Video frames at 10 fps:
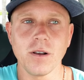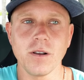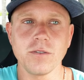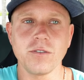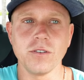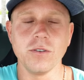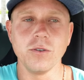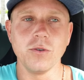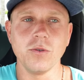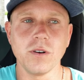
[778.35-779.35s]

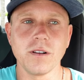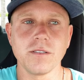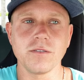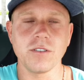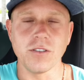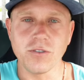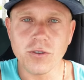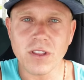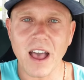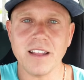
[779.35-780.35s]
to do
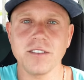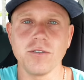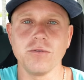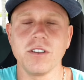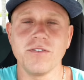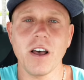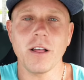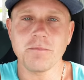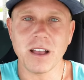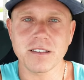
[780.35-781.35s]
that, to
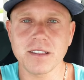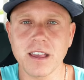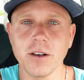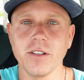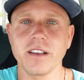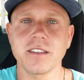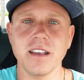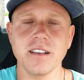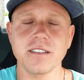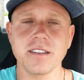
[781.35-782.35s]
develop that skill.
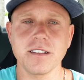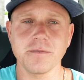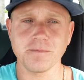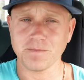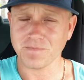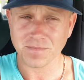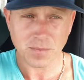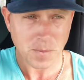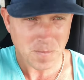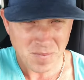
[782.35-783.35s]
It's
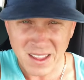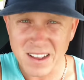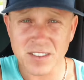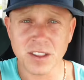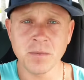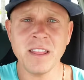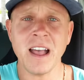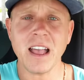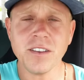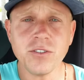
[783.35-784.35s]
something that
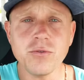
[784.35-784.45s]
as you